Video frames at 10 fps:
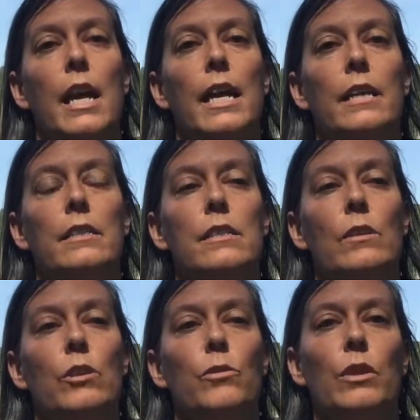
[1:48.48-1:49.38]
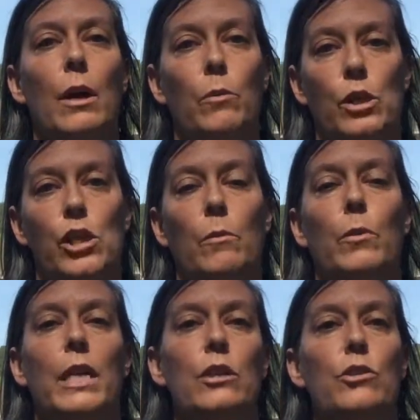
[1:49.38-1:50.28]
And through that workshop
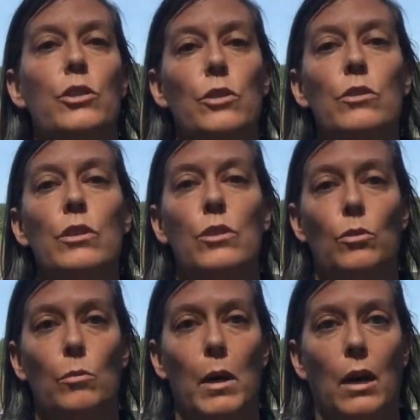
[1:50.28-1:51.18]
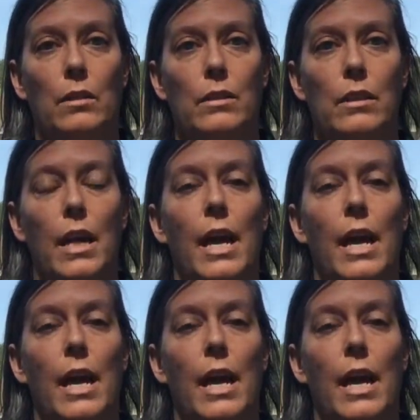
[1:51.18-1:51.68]
we introduce the toolbox,